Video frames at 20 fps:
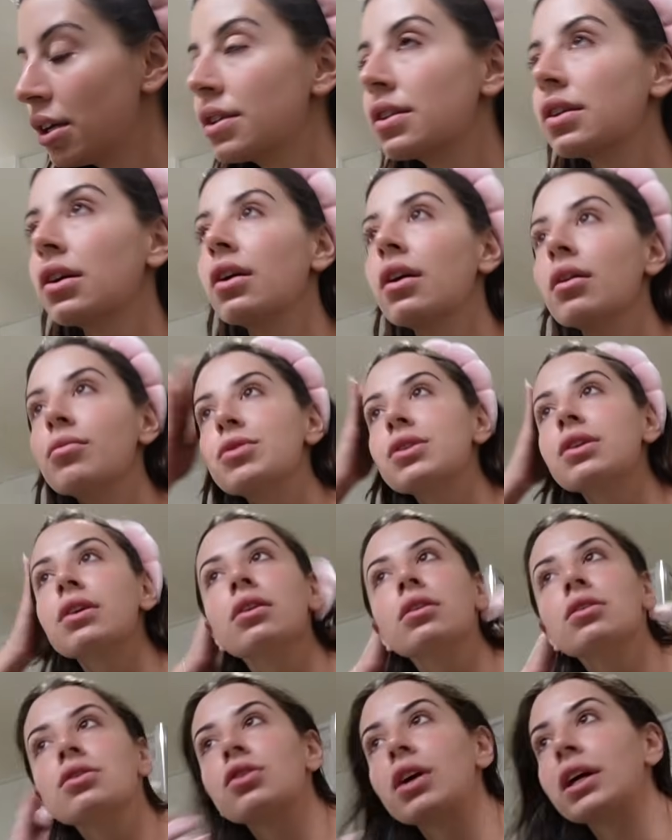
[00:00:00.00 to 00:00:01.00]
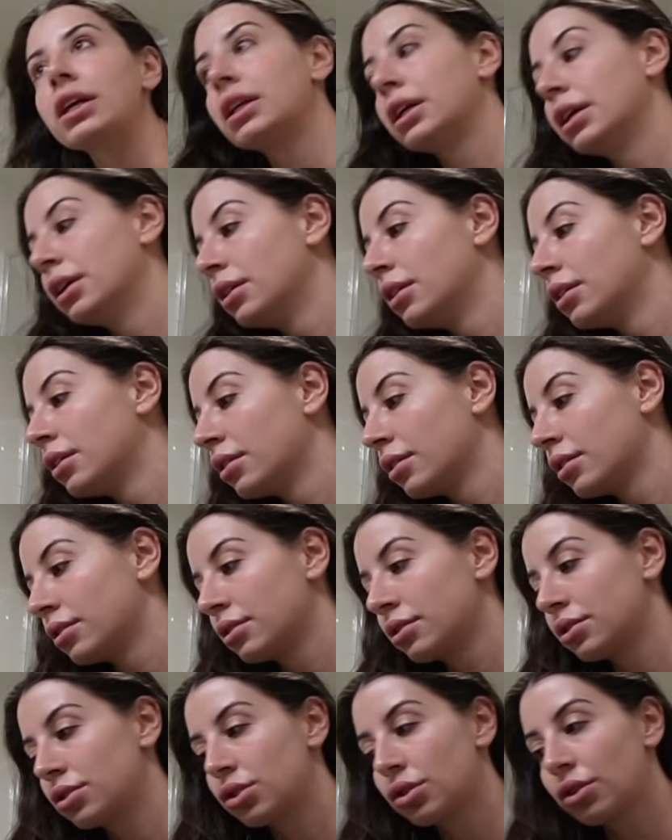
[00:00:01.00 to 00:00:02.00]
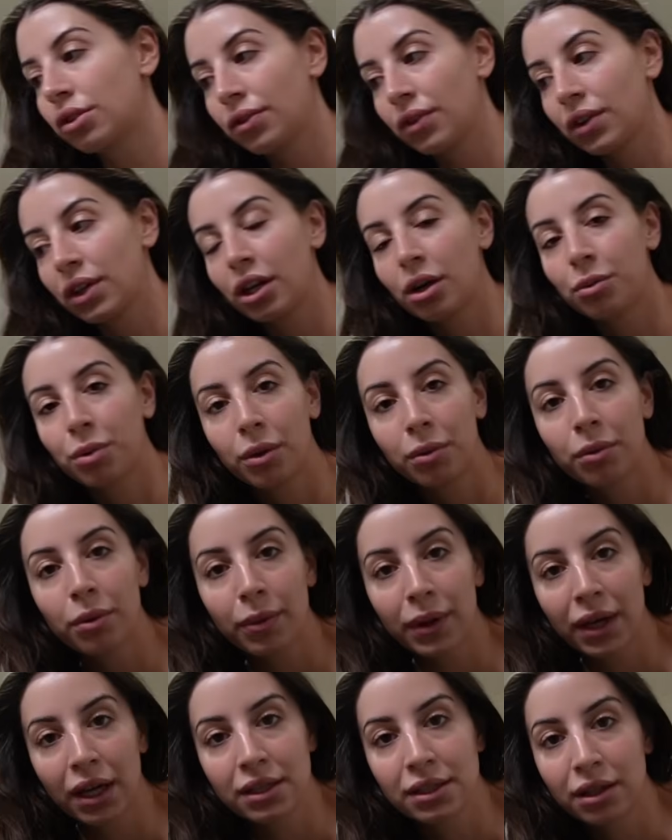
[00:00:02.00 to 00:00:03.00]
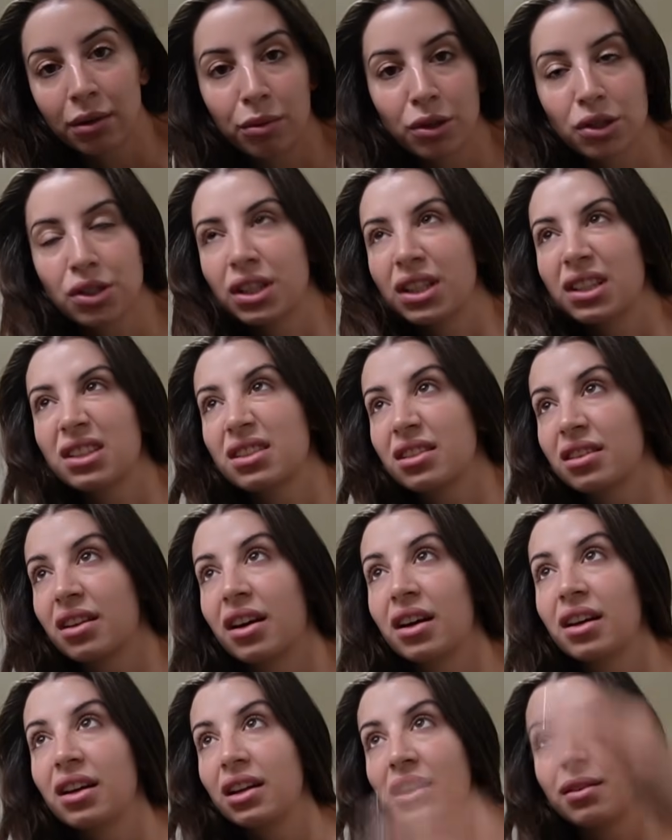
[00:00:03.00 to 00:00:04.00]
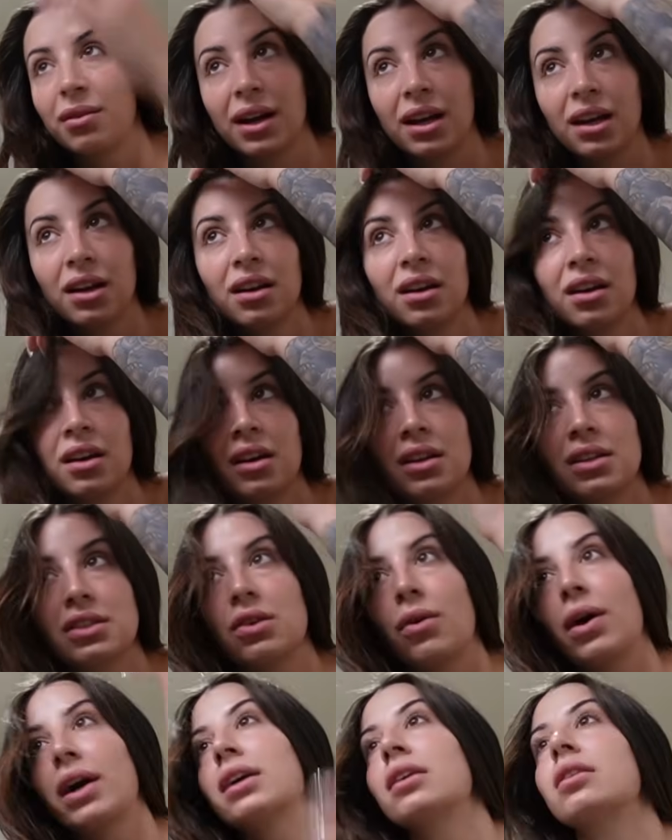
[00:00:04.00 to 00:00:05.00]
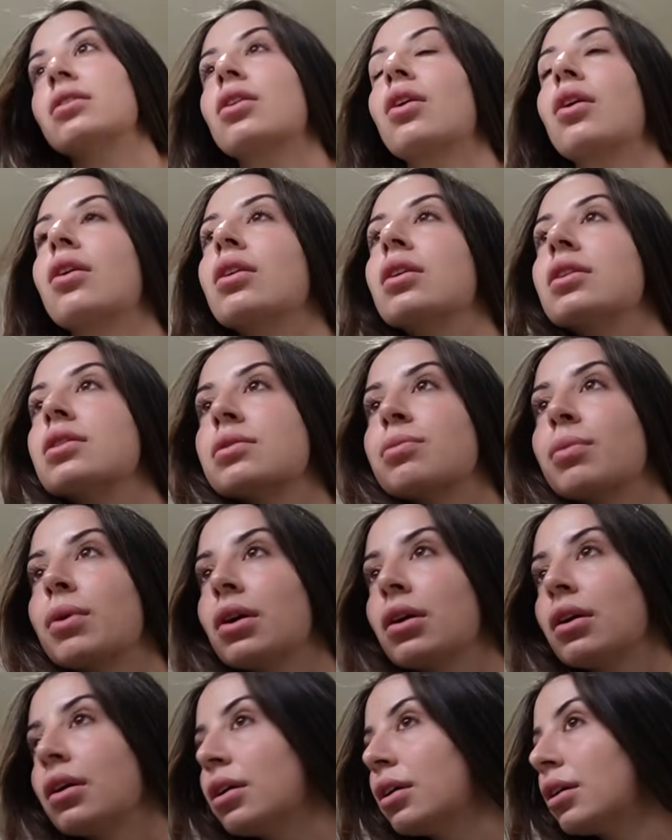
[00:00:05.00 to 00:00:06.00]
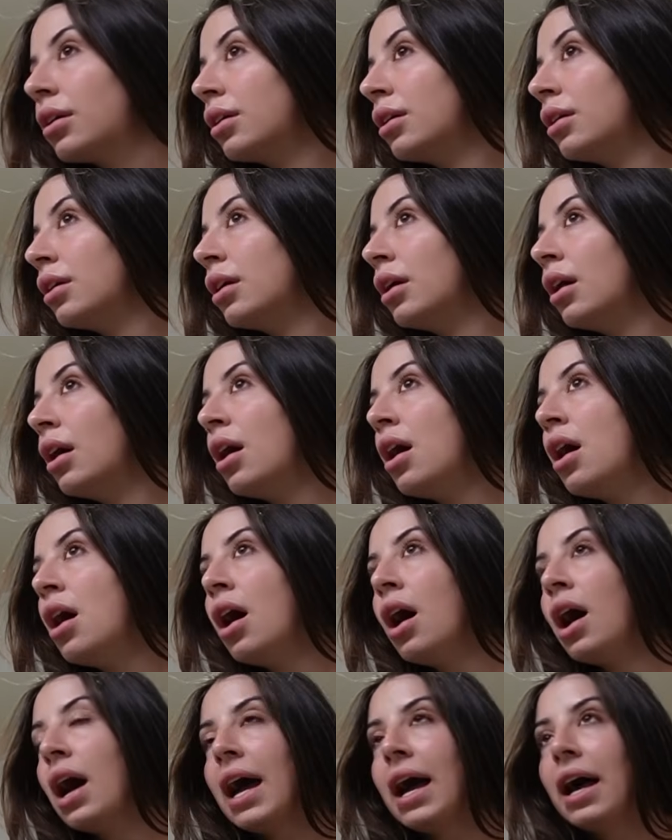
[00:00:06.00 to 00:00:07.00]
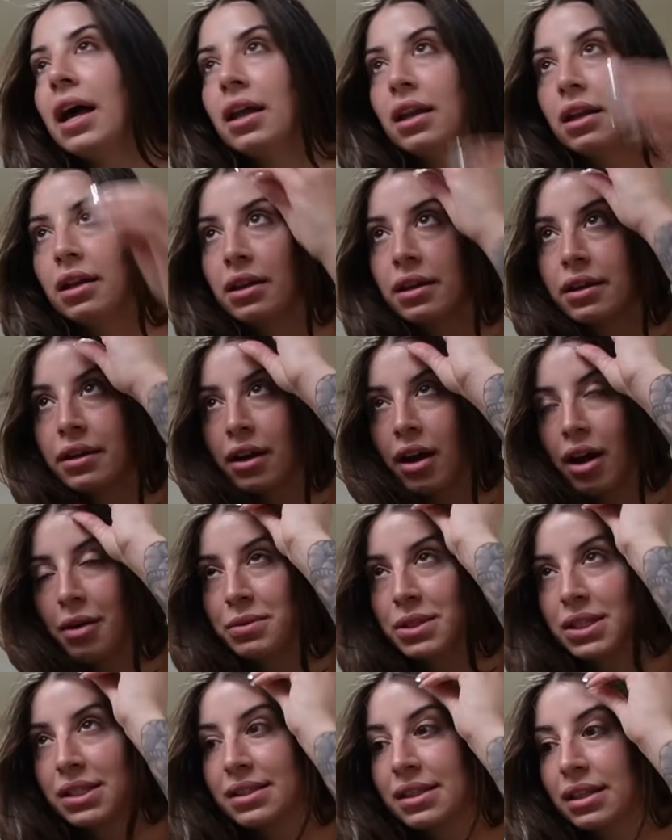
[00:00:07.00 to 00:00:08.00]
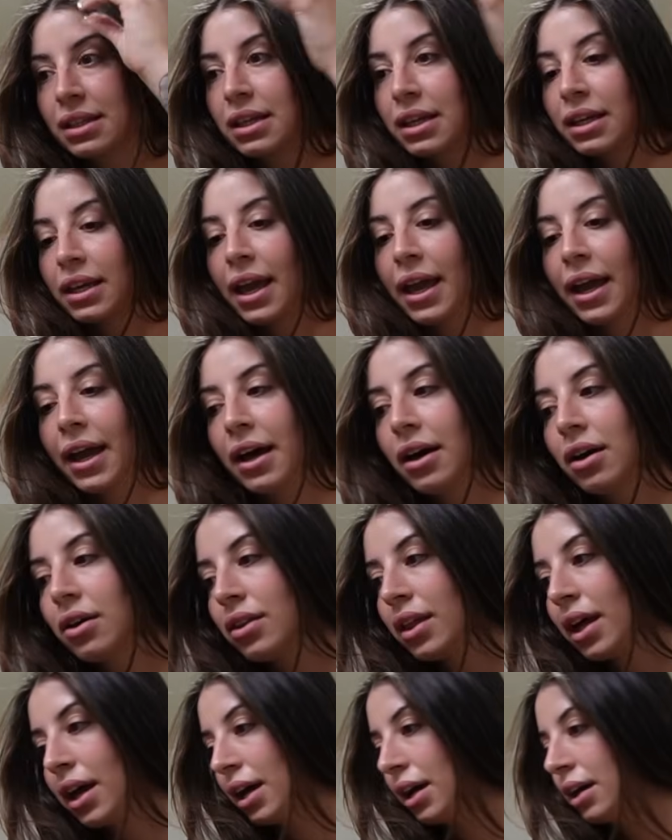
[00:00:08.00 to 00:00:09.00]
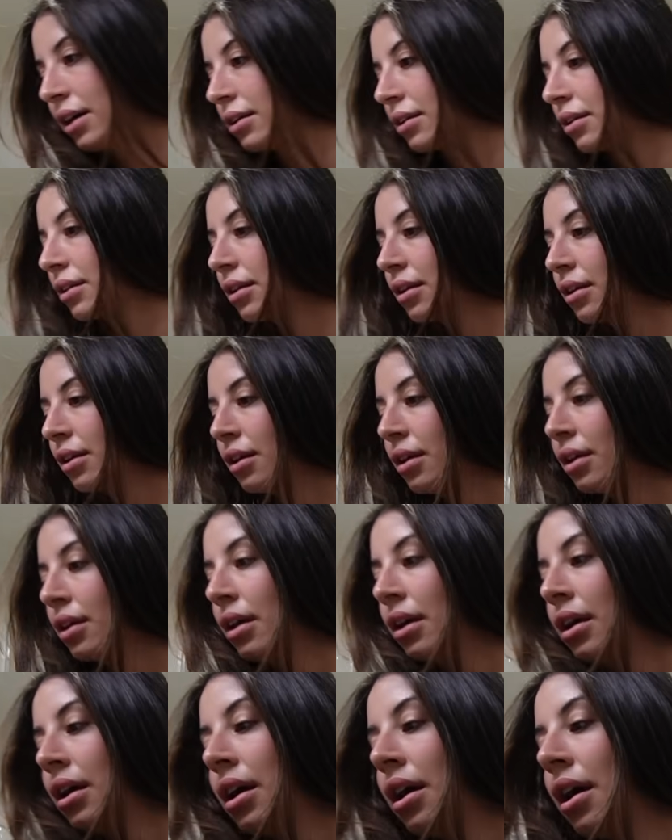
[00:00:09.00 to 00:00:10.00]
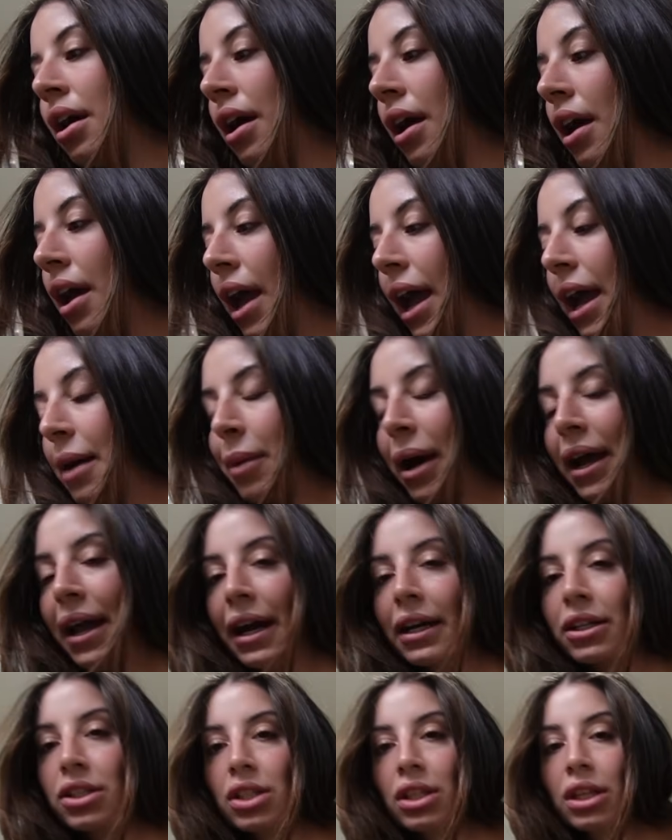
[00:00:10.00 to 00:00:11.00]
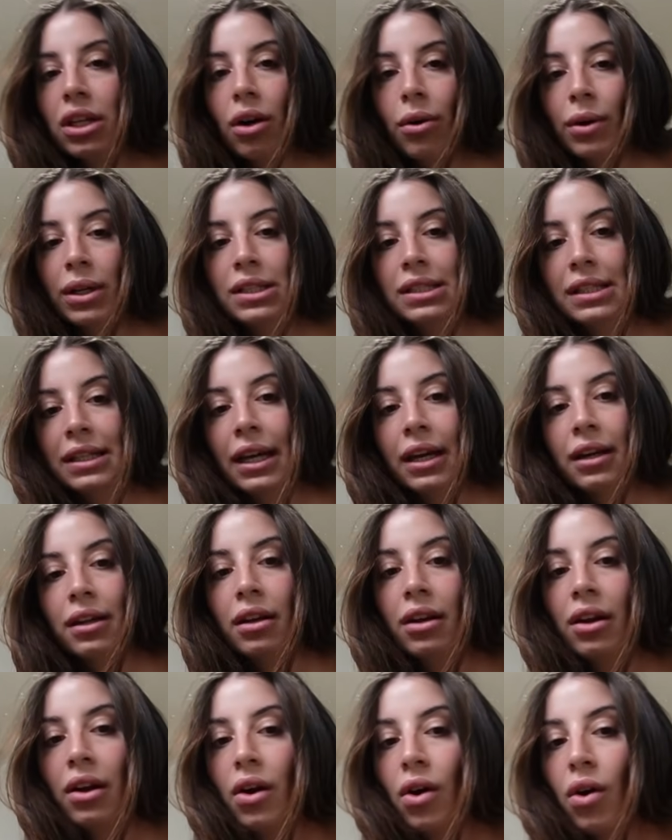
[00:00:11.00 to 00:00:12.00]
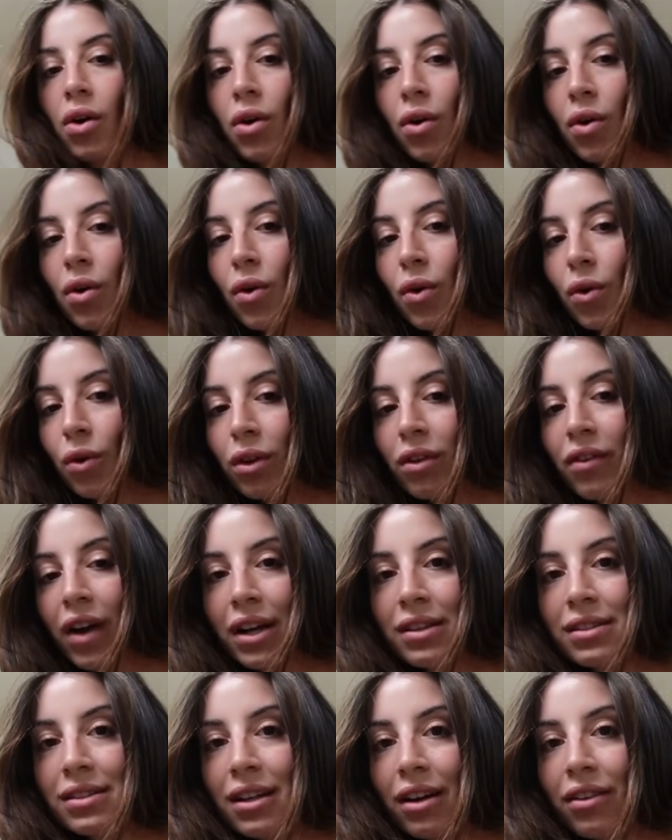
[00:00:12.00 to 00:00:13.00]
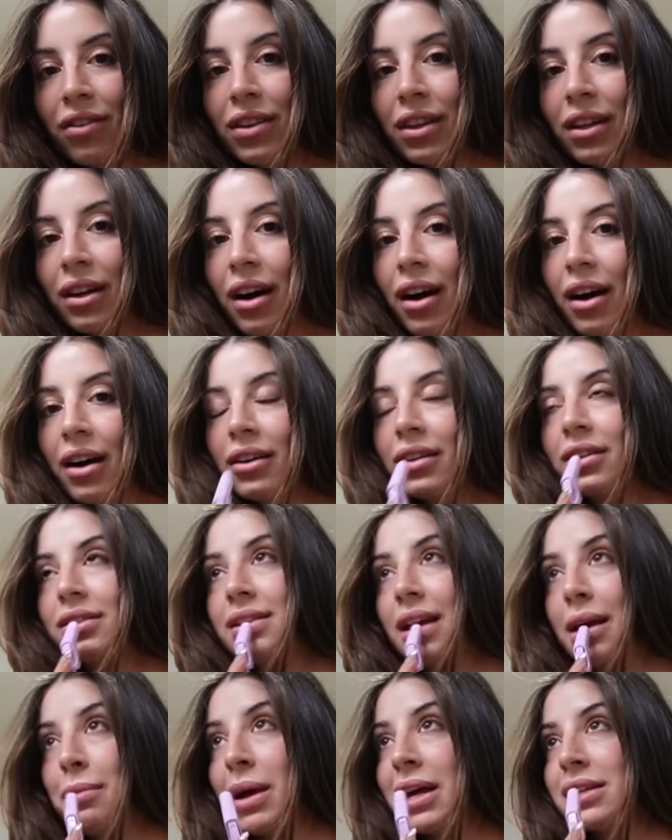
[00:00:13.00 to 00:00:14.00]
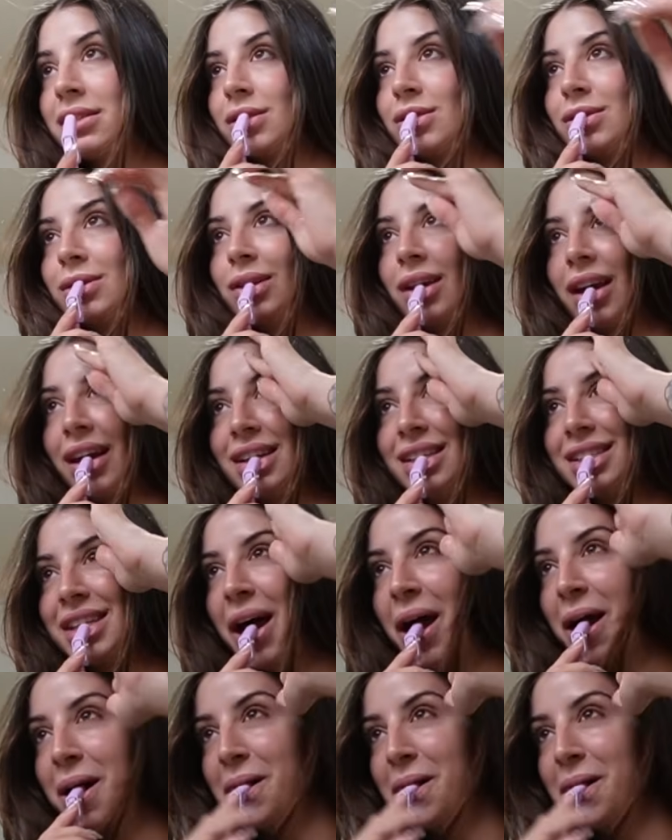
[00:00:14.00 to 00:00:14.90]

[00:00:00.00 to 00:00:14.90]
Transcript: So I'm just going to straighten it. Truthfully, I'll probably end up washing it tonight anyway, so I can curl it tomorrow. And I'm just thinking, how the hell am I actually going to get all of our stuff in the car? Because Em has a suitcase.